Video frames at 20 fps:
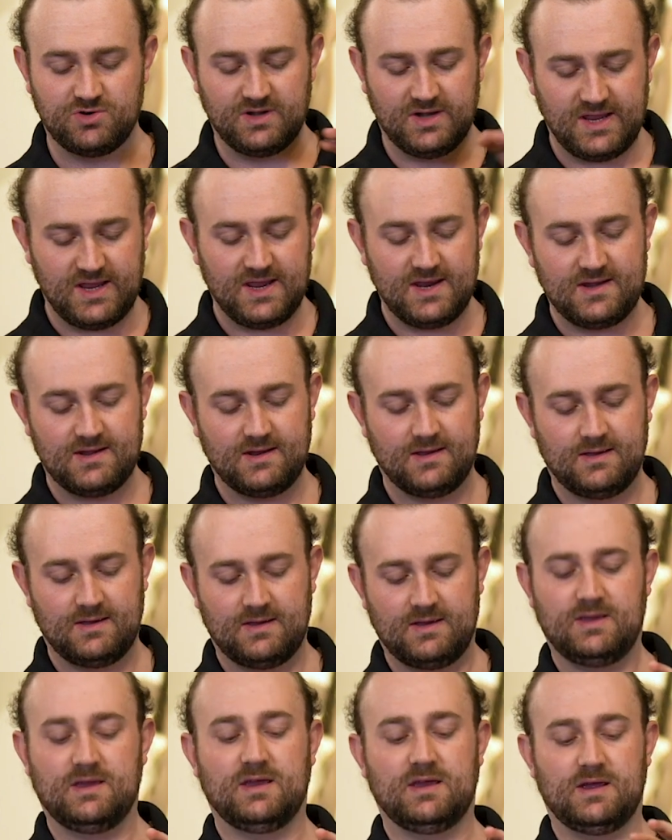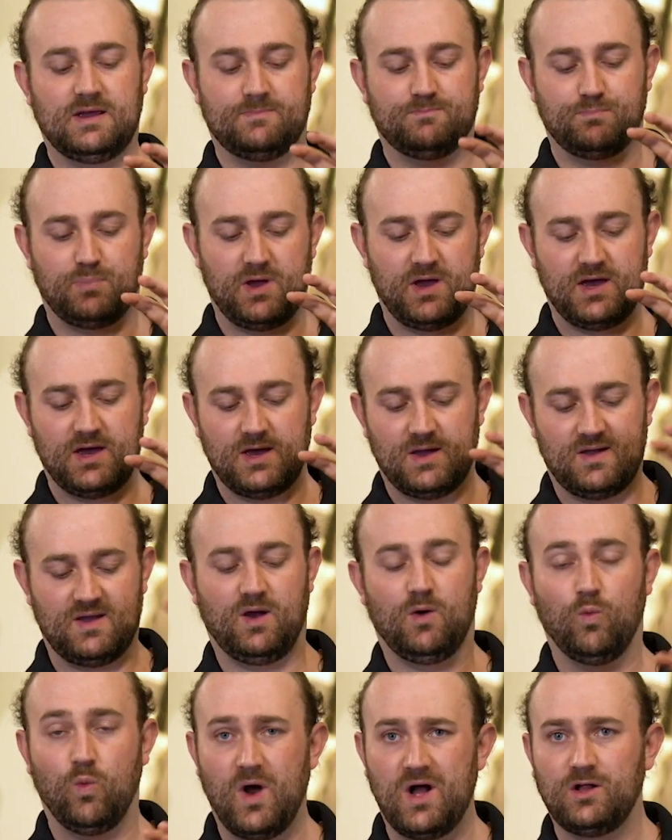need
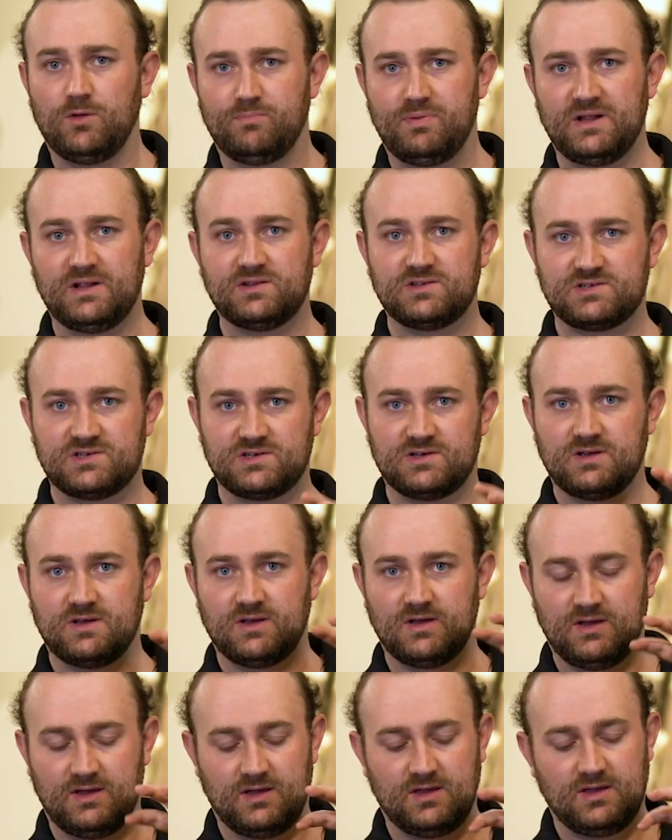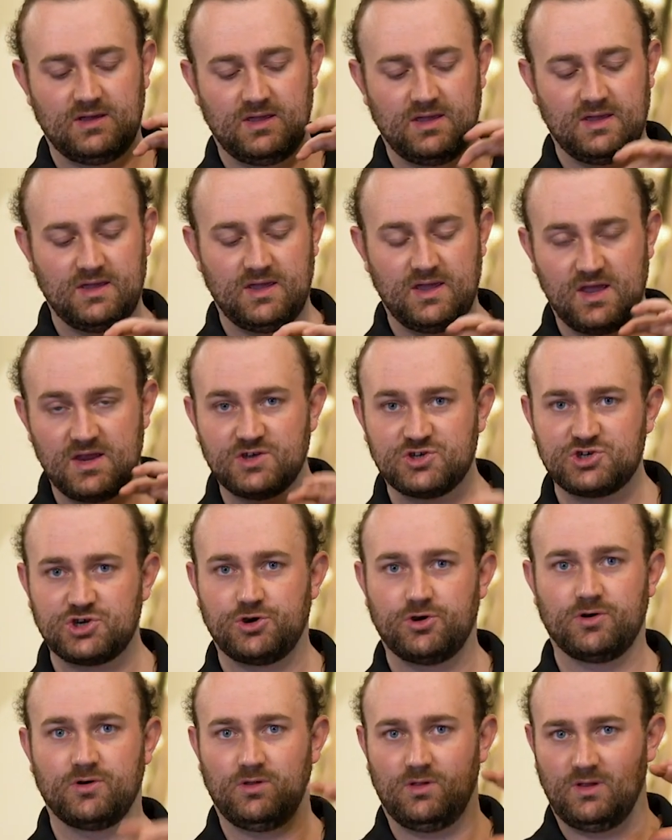a well-built
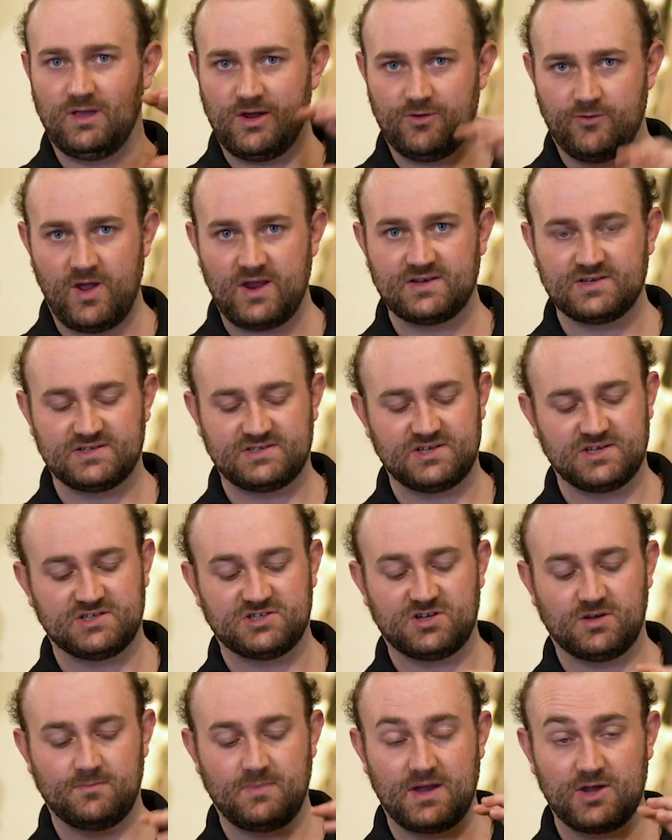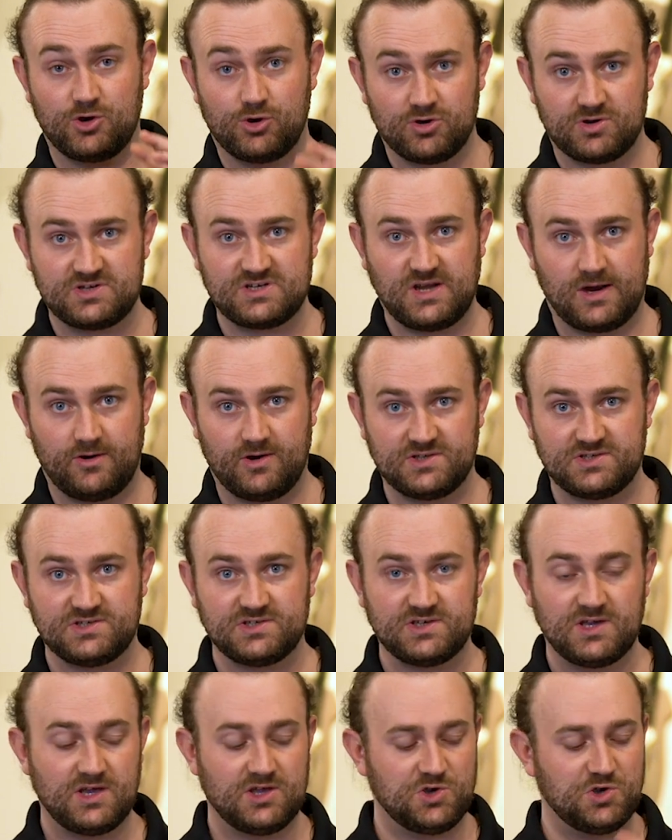internal erector system and good turrets.